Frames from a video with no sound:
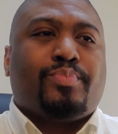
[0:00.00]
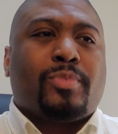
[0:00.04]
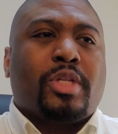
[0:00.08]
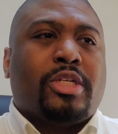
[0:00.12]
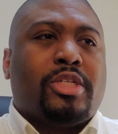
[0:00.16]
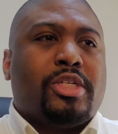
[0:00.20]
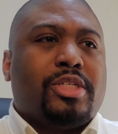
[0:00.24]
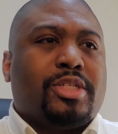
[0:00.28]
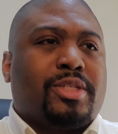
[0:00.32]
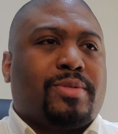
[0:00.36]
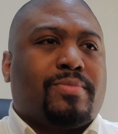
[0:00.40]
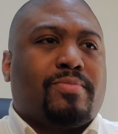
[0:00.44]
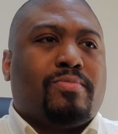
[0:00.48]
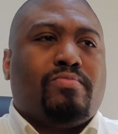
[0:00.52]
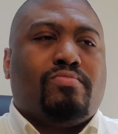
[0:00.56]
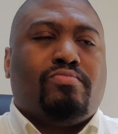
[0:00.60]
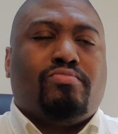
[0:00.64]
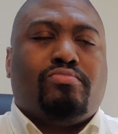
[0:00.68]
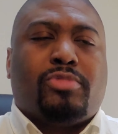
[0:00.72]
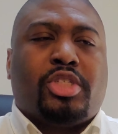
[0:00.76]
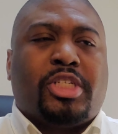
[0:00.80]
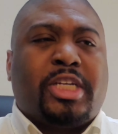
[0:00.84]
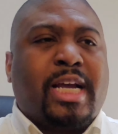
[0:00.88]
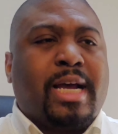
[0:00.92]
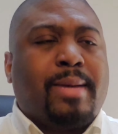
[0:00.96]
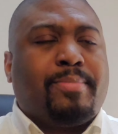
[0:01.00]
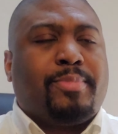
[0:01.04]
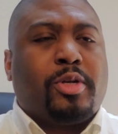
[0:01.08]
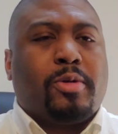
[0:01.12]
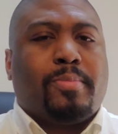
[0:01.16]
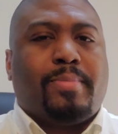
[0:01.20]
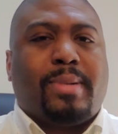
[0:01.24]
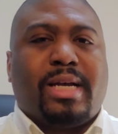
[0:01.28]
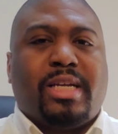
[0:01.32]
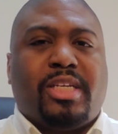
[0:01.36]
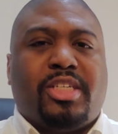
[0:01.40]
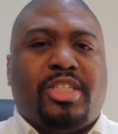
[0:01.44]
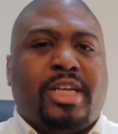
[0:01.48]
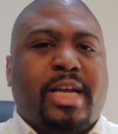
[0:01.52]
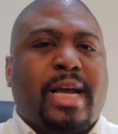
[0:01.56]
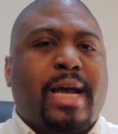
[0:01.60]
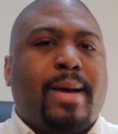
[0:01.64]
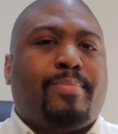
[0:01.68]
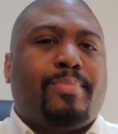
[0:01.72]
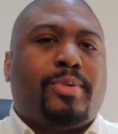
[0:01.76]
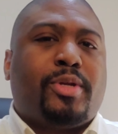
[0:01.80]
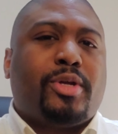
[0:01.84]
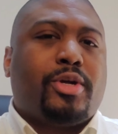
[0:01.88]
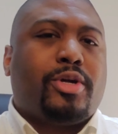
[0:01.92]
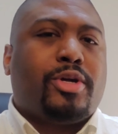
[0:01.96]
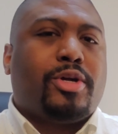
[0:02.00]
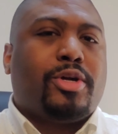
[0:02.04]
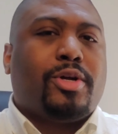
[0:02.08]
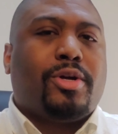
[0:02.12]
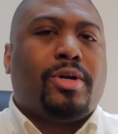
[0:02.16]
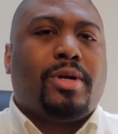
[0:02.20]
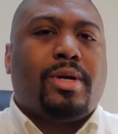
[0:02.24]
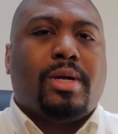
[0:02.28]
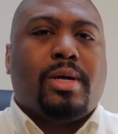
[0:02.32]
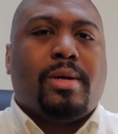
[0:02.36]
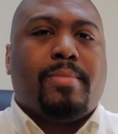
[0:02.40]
just chapter by chapter,